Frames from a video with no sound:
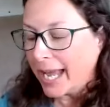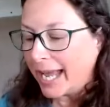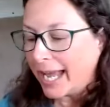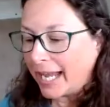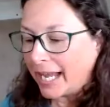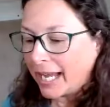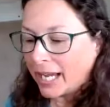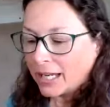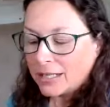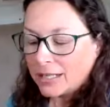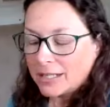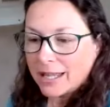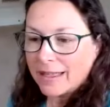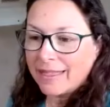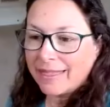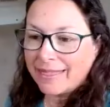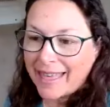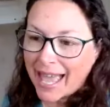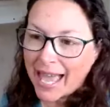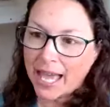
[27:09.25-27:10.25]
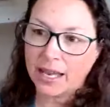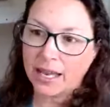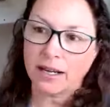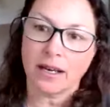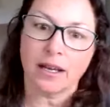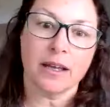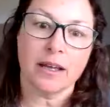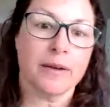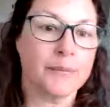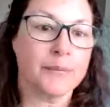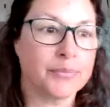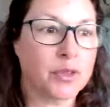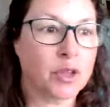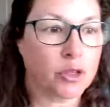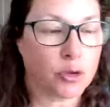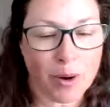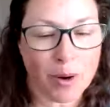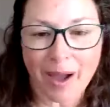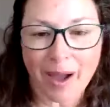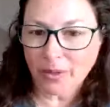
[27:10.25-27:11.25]
And then
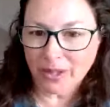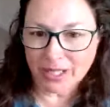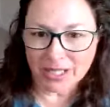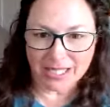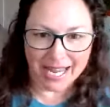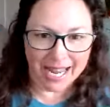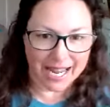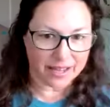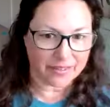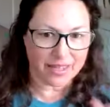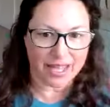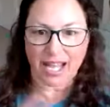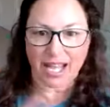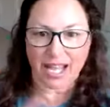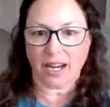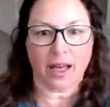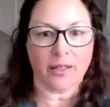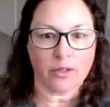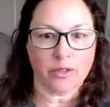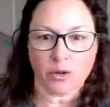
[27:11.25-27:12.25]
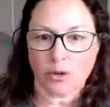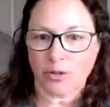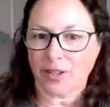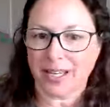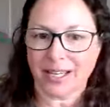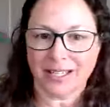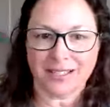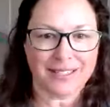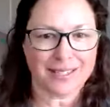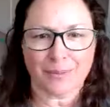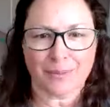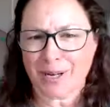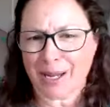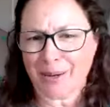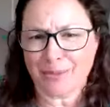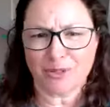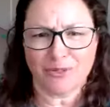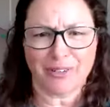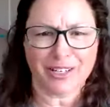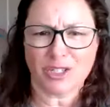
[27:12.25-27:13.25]
throughout the day, they get other things,
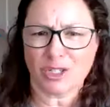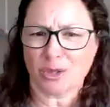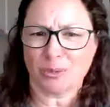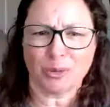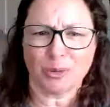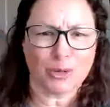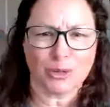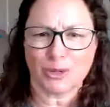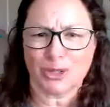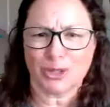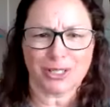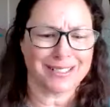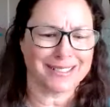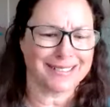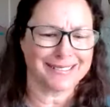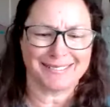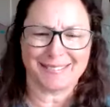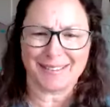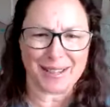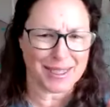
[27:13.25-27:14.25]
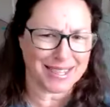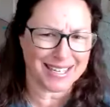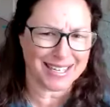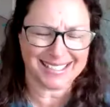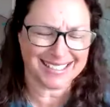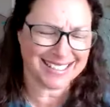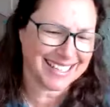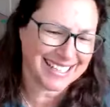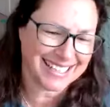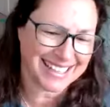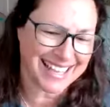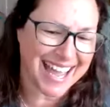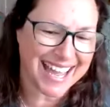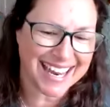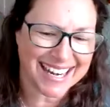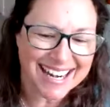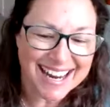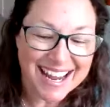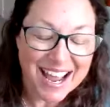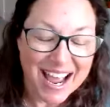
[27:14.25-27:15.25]
sometimes vegetables and things like
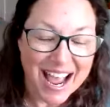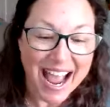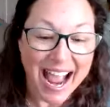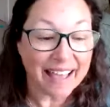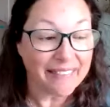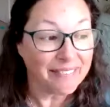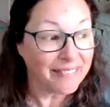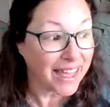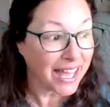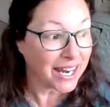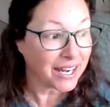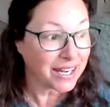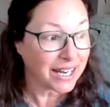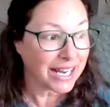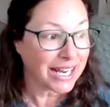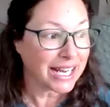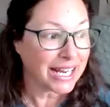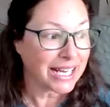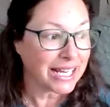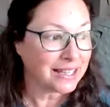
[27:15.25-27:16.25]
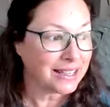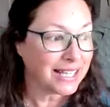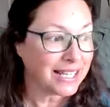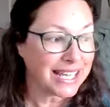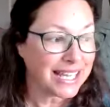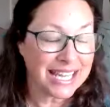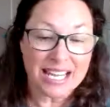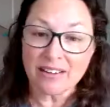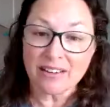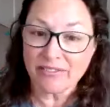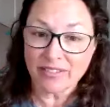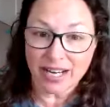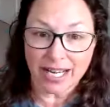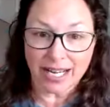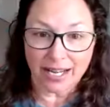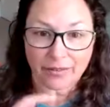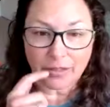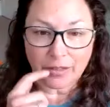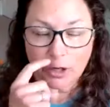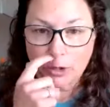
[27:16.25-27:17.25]
that. And then in the
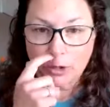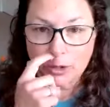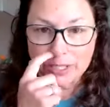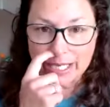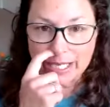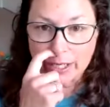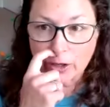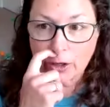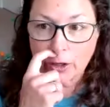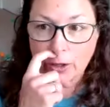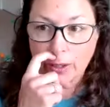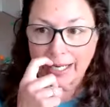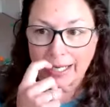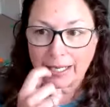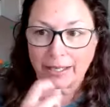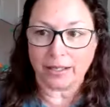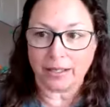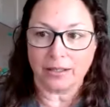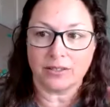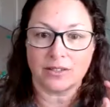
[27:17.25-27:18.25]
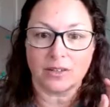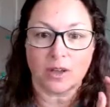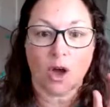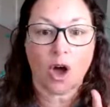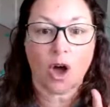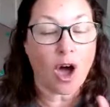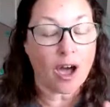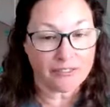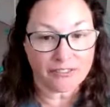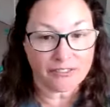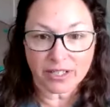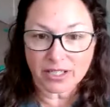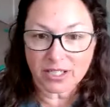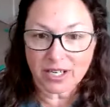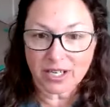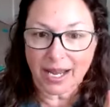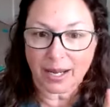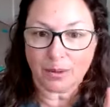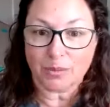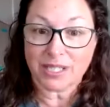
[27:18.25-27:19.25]
evening, their dinner is
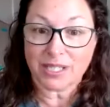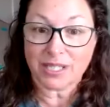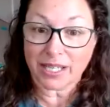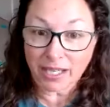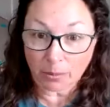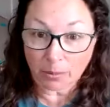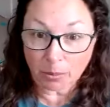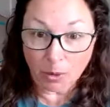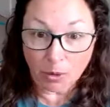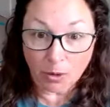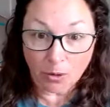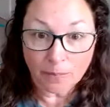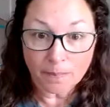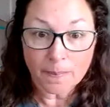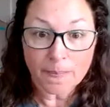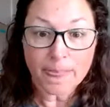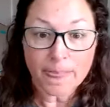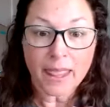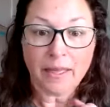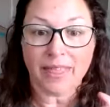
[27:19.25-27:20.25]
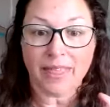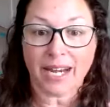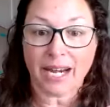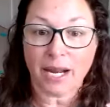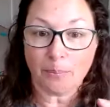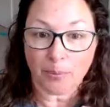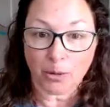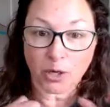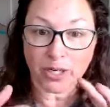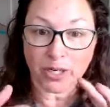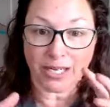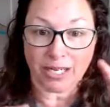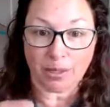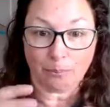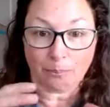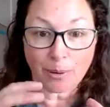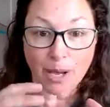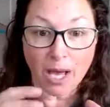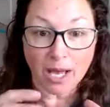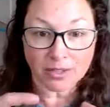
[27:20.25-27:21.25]
oftentimes kibble that I put
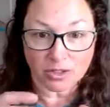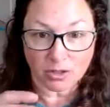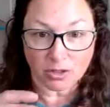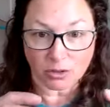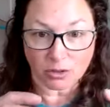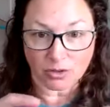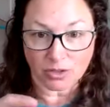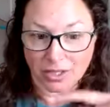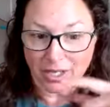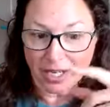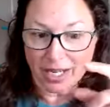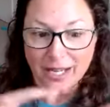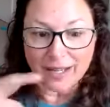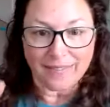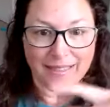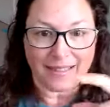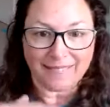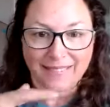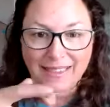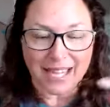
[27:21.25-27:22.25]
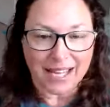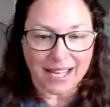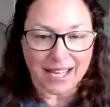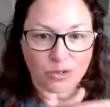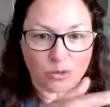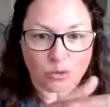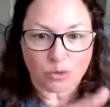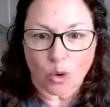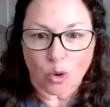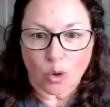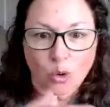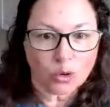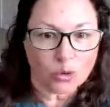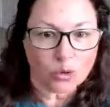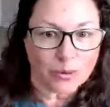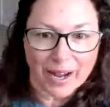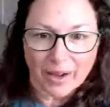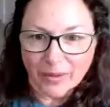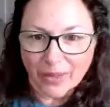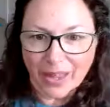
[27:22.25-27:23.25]
in puzzles that they can roll
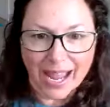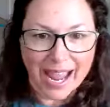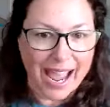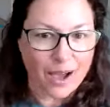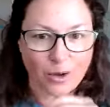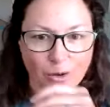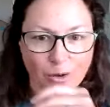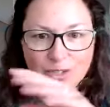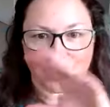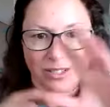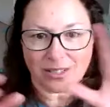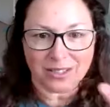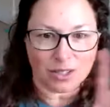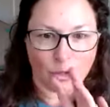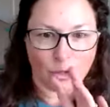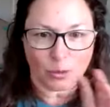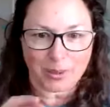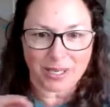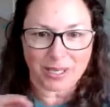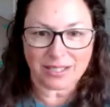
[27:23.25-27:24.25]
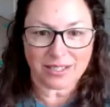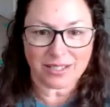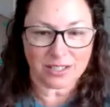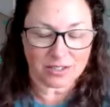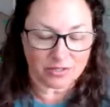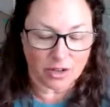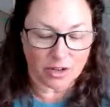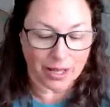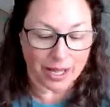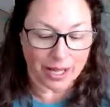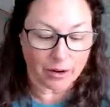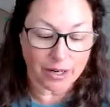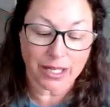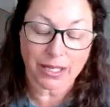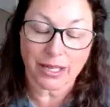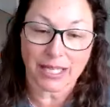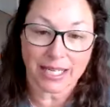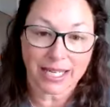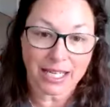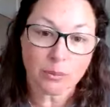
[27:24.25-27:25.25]
around the house and little pieces fall out.
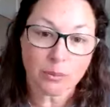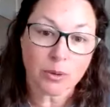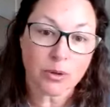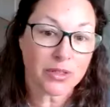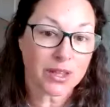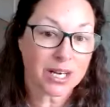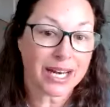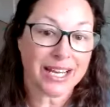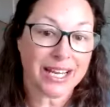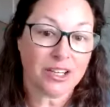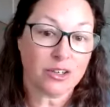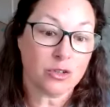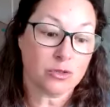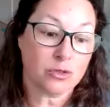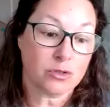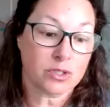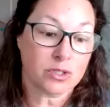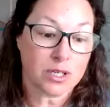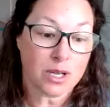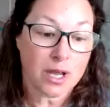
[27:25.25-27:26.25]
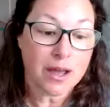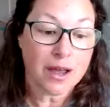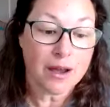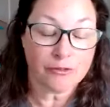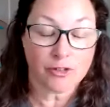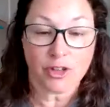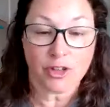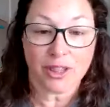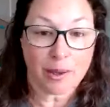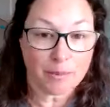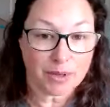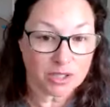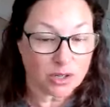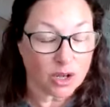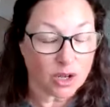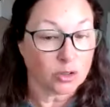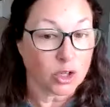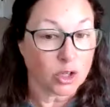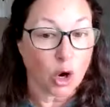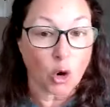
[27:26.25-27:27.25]
And the kibble that I use for them is
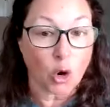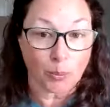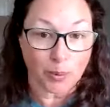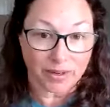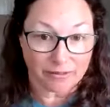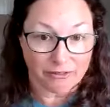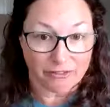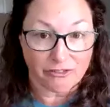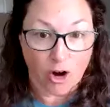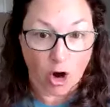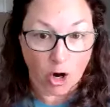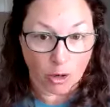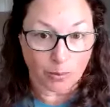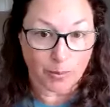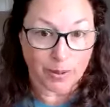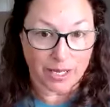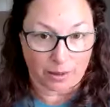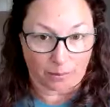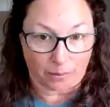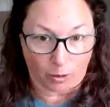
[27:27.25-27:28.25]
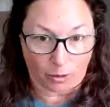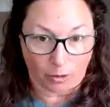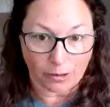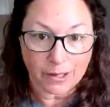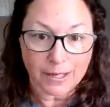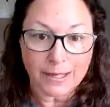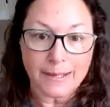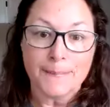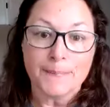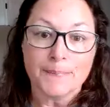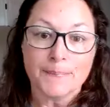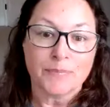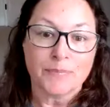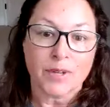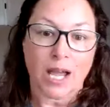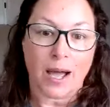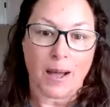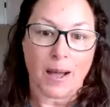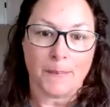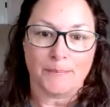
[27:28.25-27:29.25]
called open farm kibble.
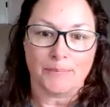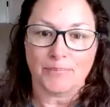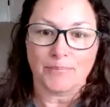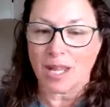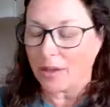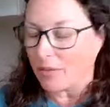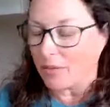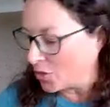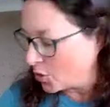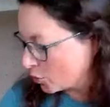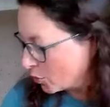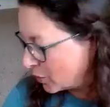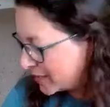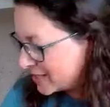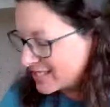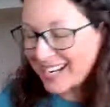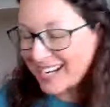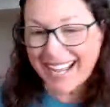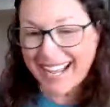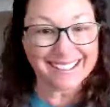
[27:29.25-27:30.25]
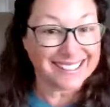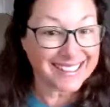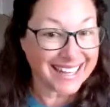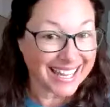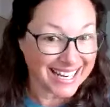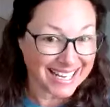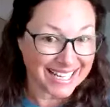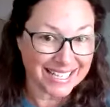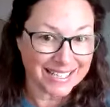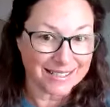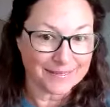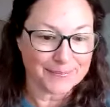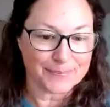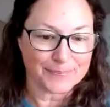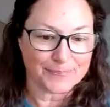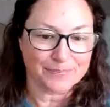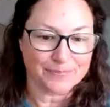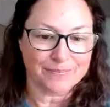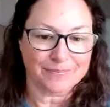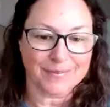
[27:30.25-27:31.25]
The reason I like it
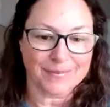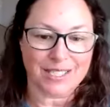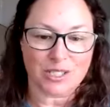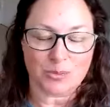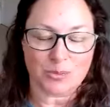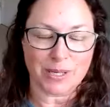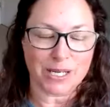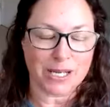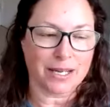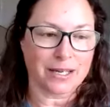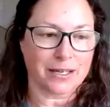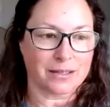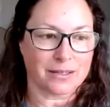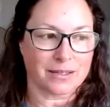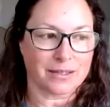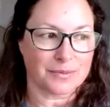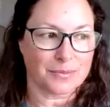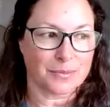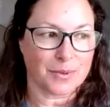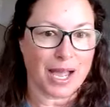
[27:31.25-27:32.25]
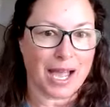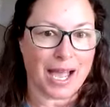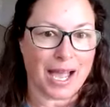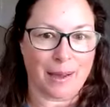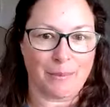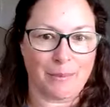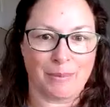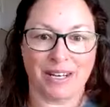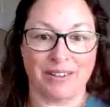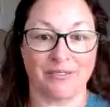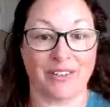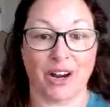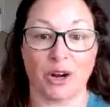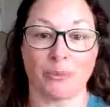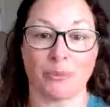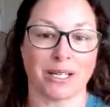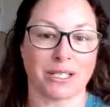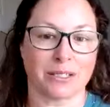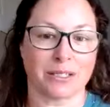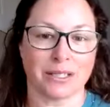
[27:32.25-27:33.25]
is because I'm an
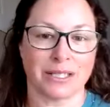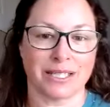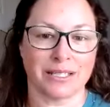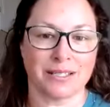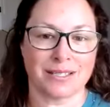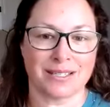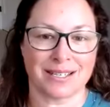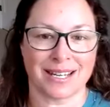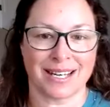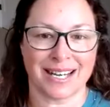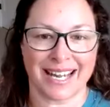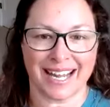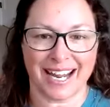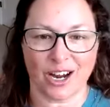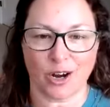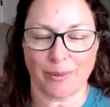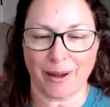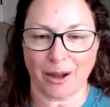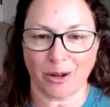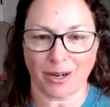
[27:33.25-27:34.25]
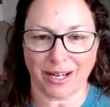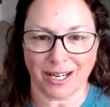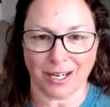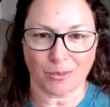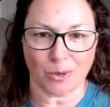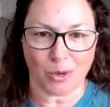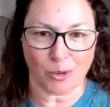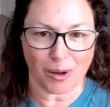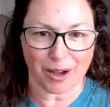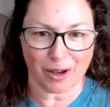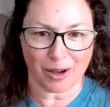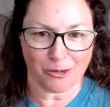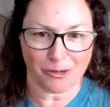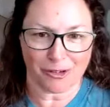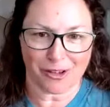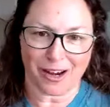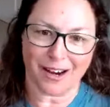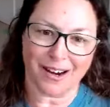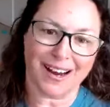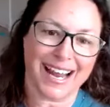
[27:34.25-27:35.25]
environmentalist and I care about animal
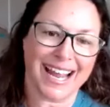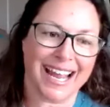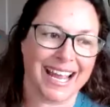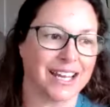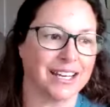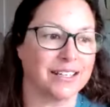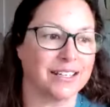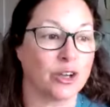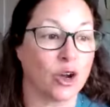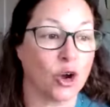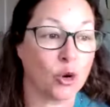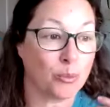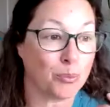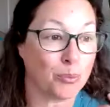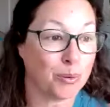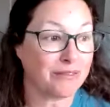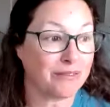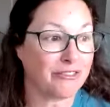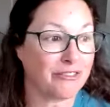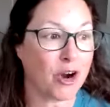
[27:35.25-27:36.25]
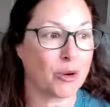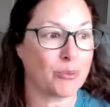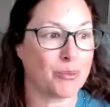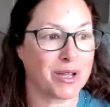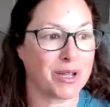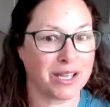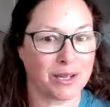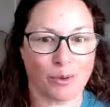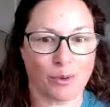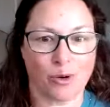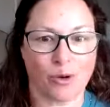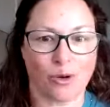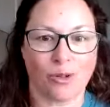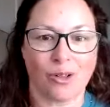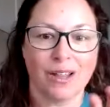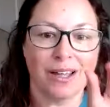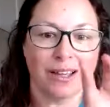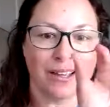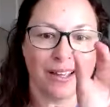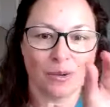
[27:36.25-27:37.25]
welfare, and open farm
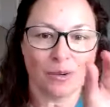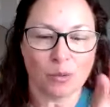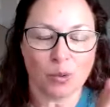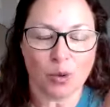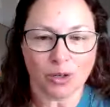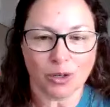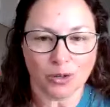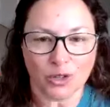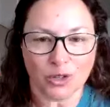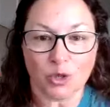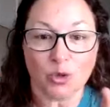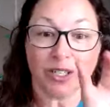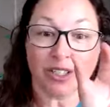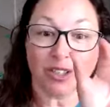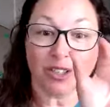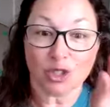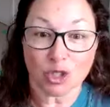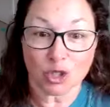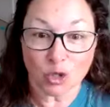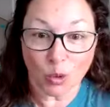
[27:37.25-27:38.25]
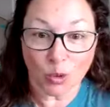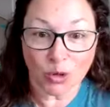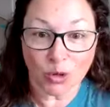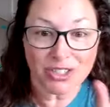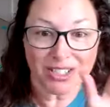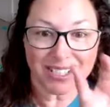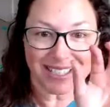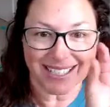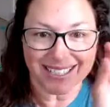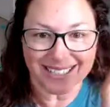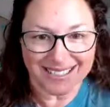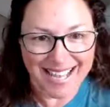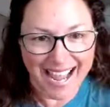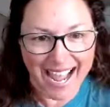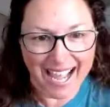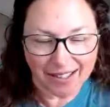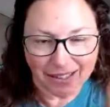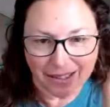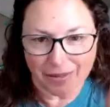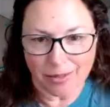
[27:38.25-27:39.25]
kibble you can source
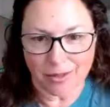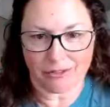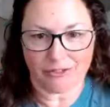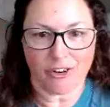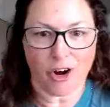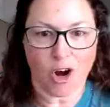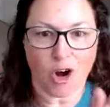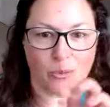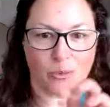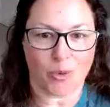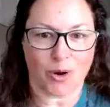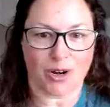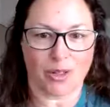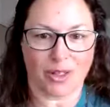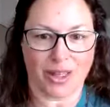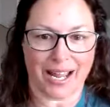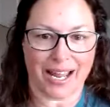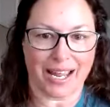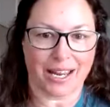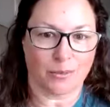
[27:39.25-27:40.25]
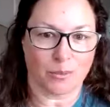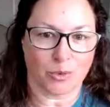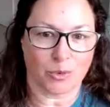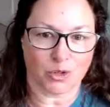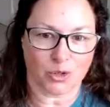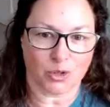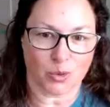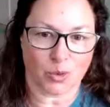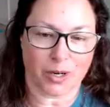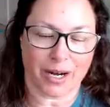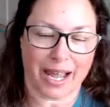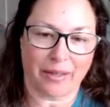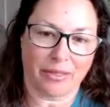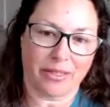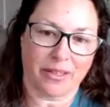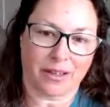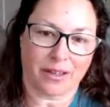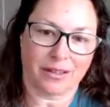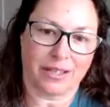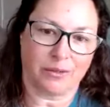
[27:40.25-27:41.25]
exactly the farm where the animals were
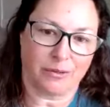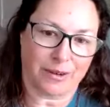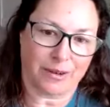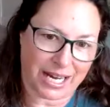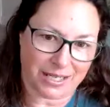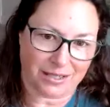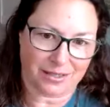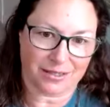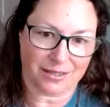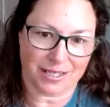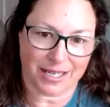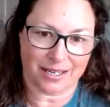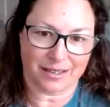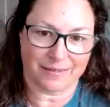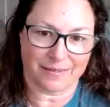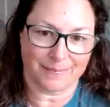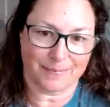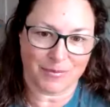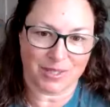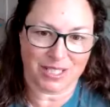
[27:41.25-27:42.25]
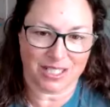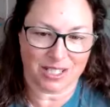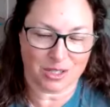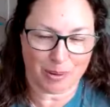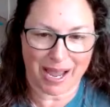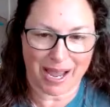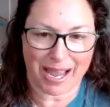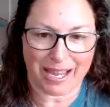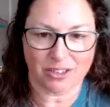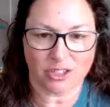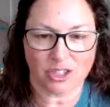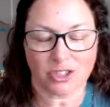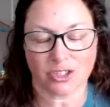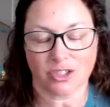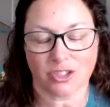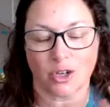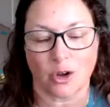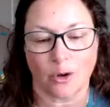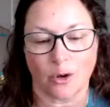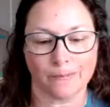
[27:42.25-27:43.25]
ethically raised and dispatched.
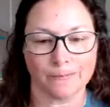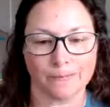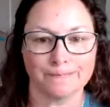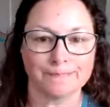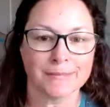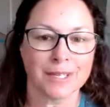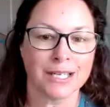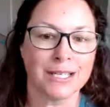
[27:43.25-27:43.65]
So